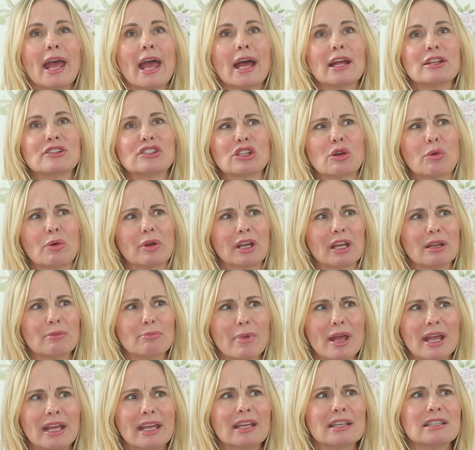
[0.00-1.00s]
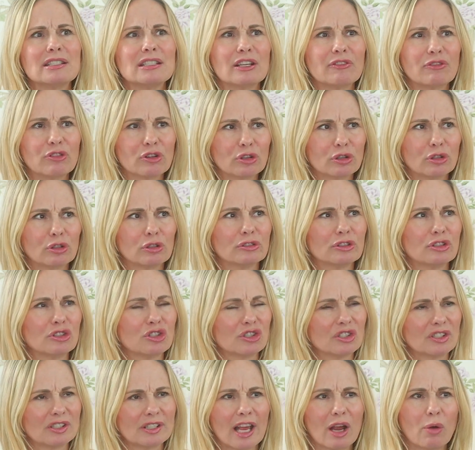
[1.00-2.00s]
And so it can make it difficult to
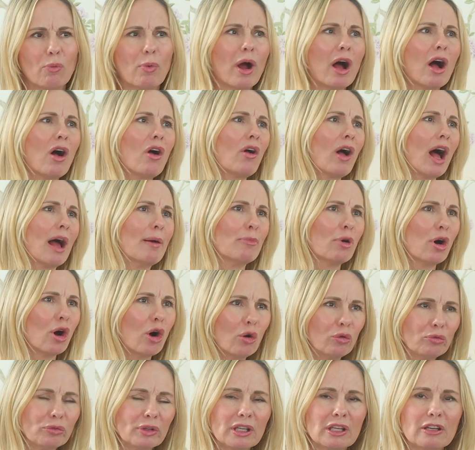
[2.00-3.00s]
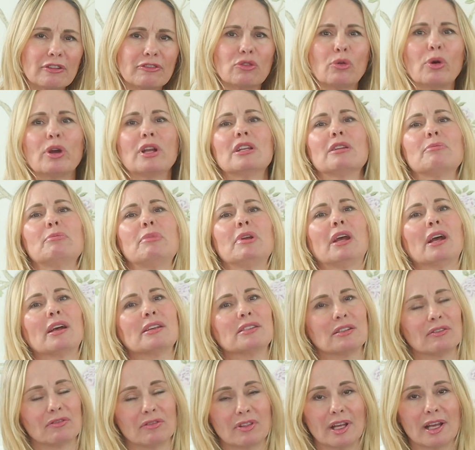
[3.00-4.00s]
just say, well, I'm only avoidant
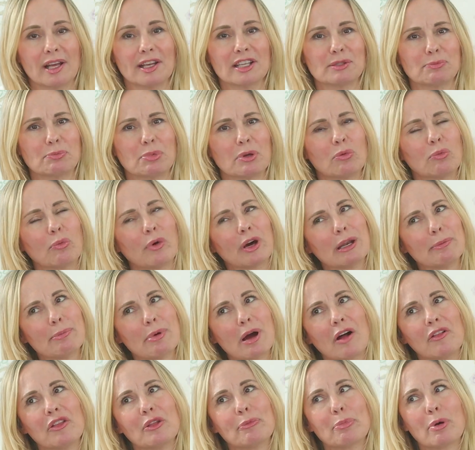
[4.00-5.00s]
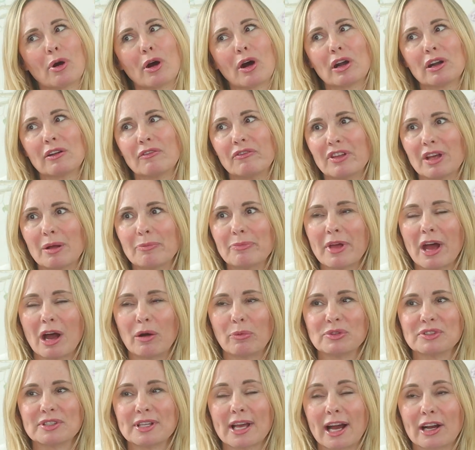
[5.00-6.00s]
because of this. But what about the part of them
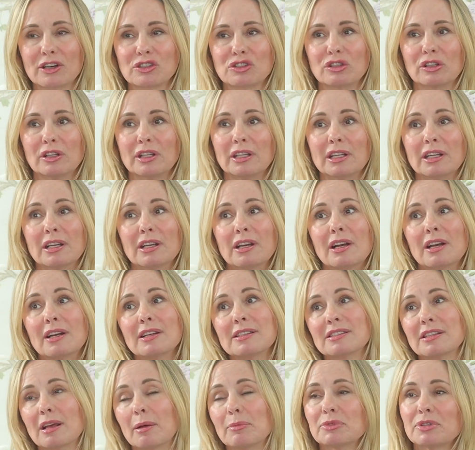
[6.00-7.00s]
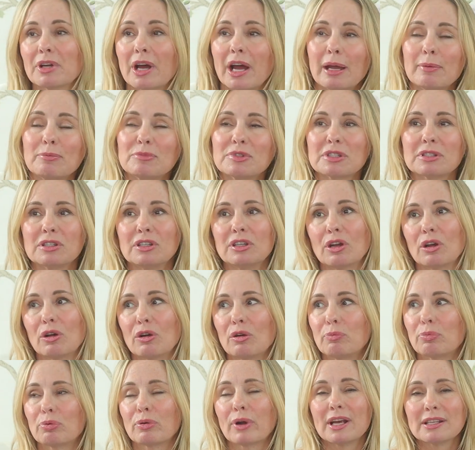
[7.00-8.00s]
that was actually sometimes,
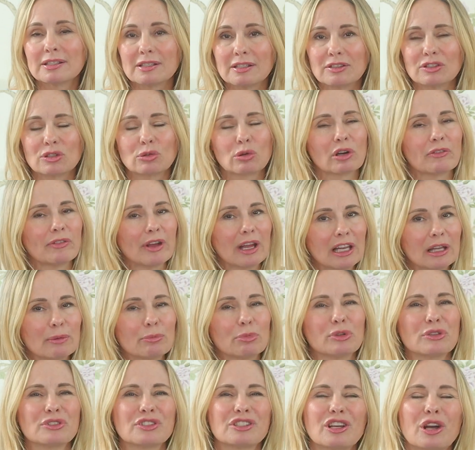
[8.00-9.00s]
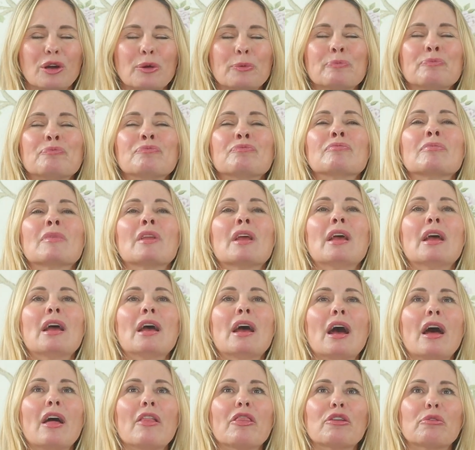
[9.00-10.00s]
present or available? So
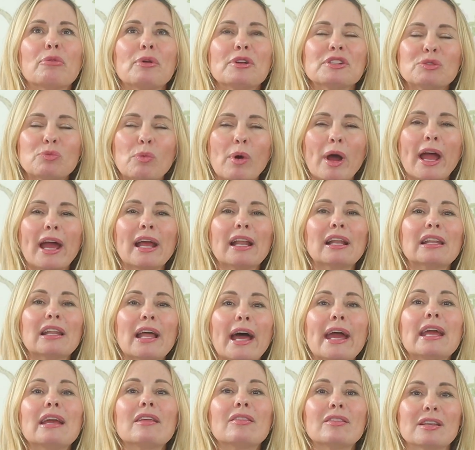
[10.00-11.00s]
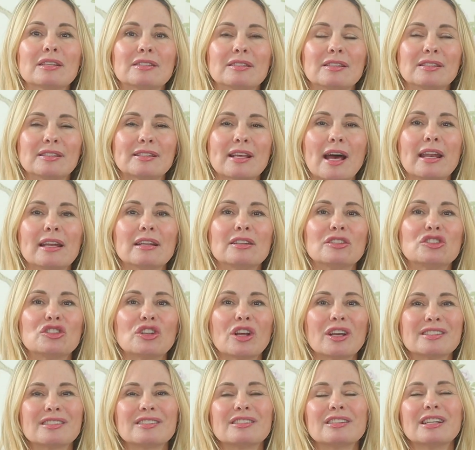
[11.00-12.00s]
the reason why I like this is that
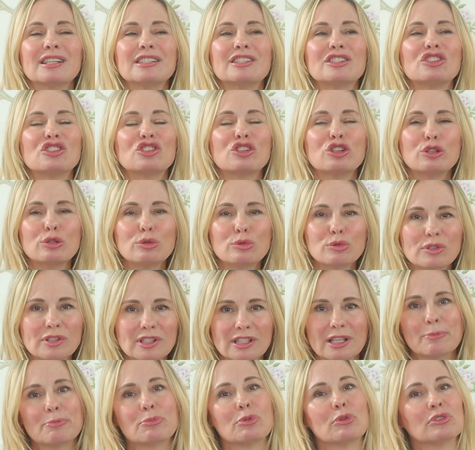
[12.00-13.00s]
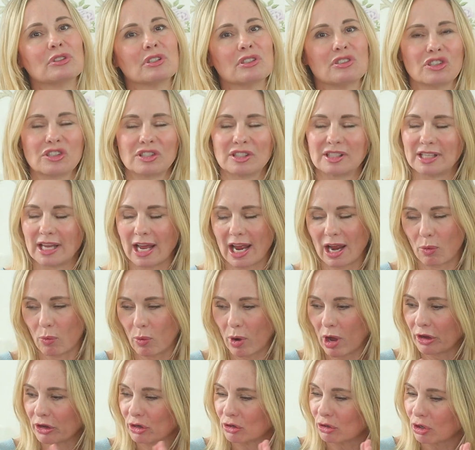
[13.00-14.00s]
it's too simple to just say,
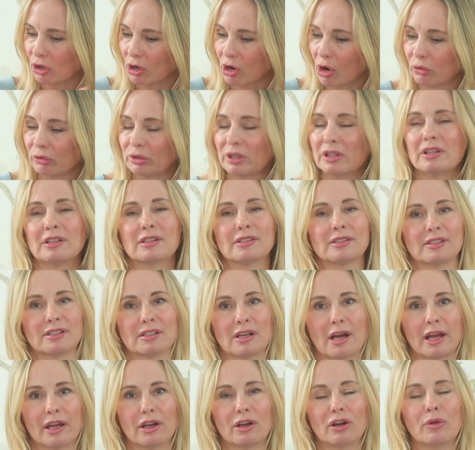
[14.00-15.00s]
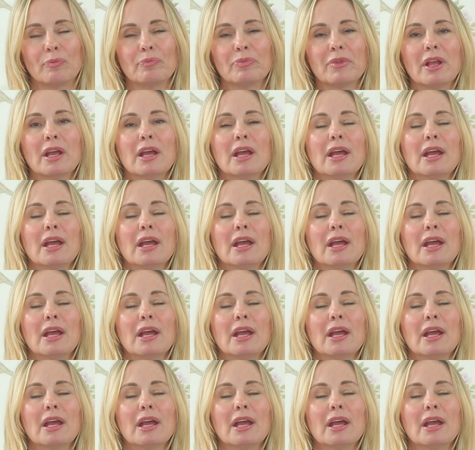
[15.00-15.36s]
well, you're only this style.